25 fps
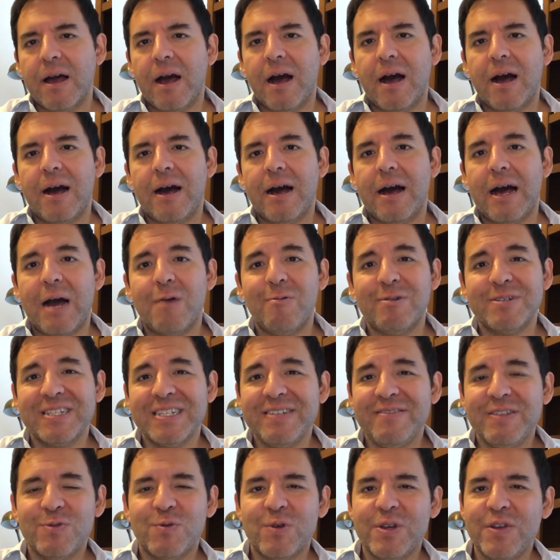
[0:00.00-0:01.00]
I was
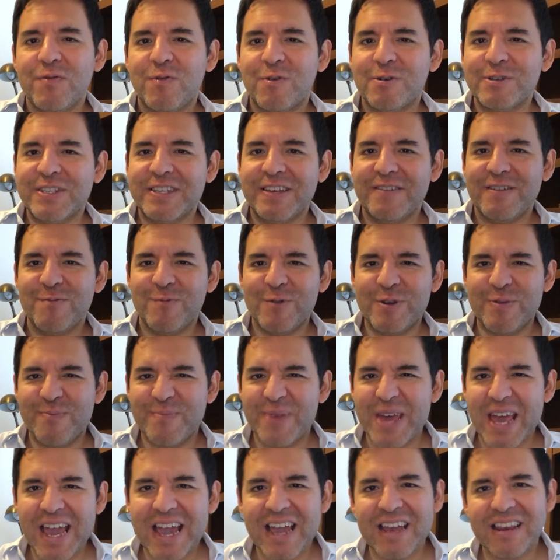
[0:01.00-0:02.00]
living 24/7 with
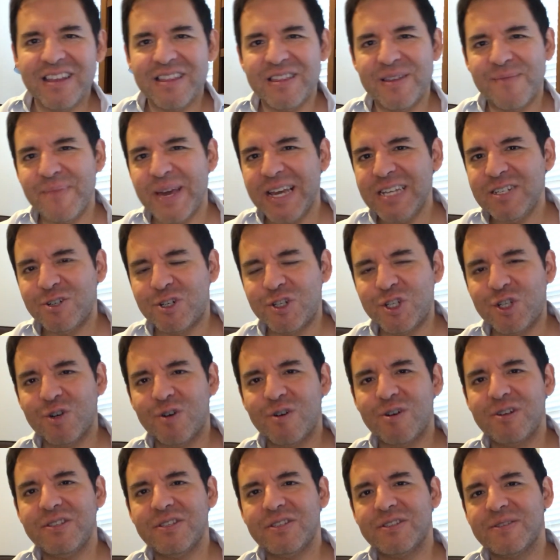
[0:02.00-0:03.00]
pain in the major
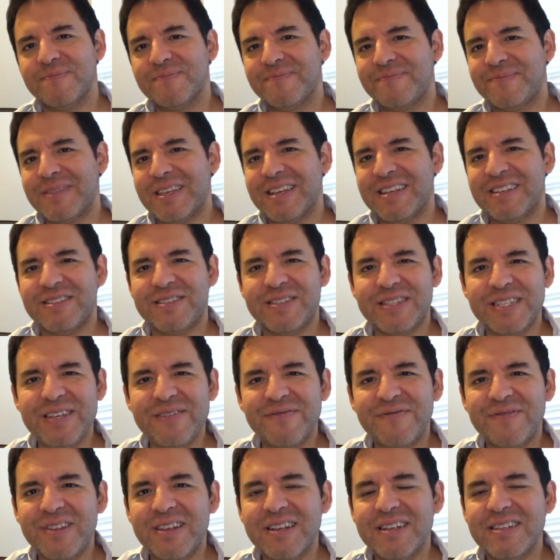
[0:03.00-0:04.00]
joints,
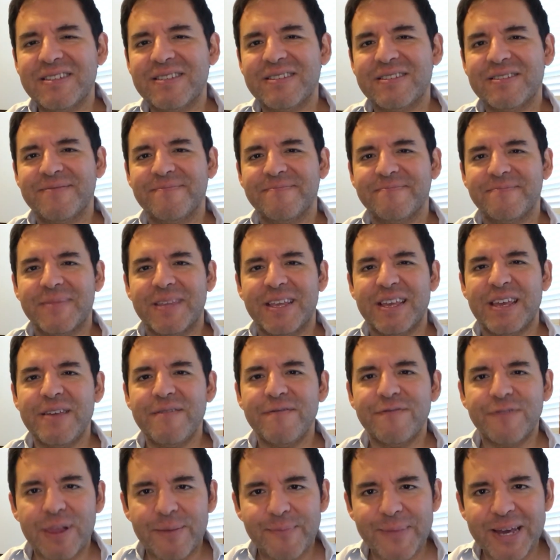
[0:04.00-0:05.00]
stiffness,
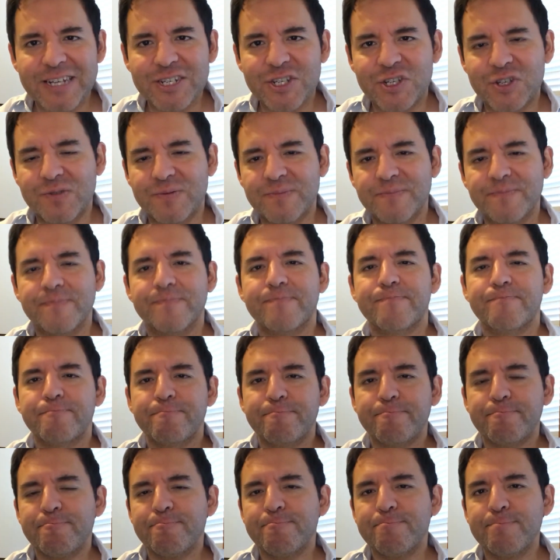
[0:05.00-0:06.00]
inflammation,
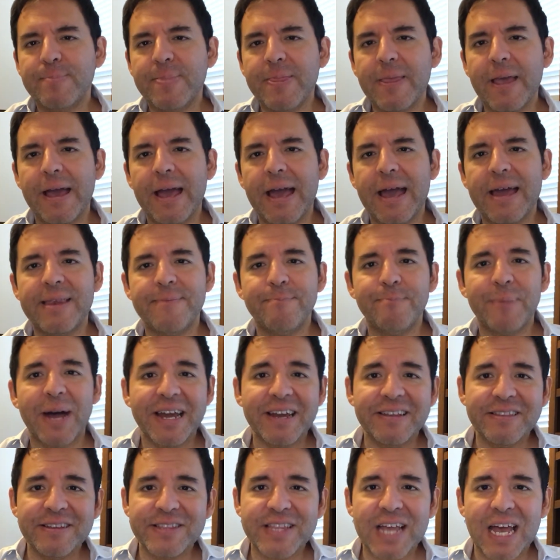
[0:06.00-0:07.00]
and
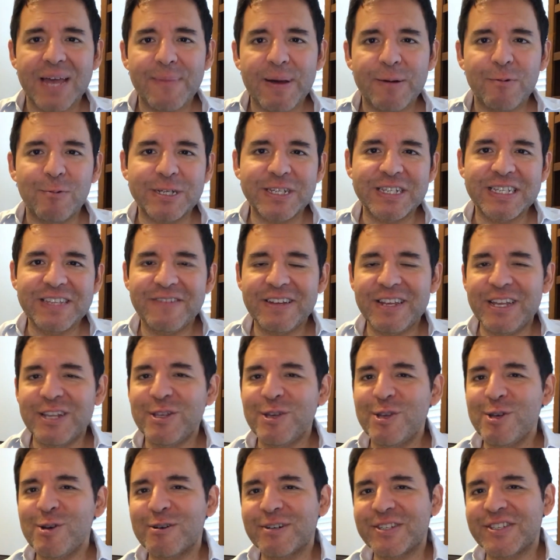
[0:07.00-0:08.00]
back in the time I was living in
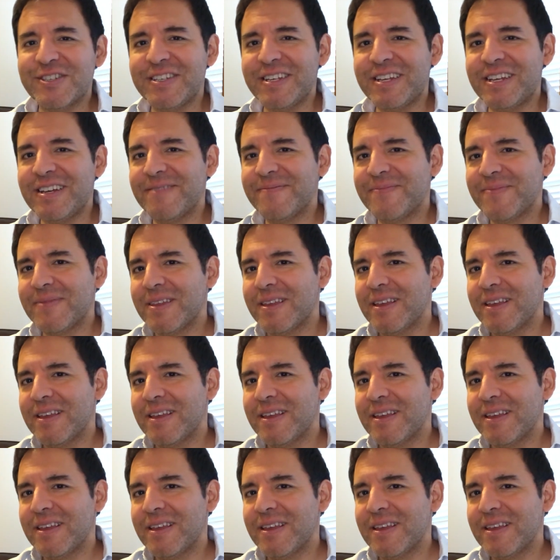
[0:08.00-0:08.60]
New York City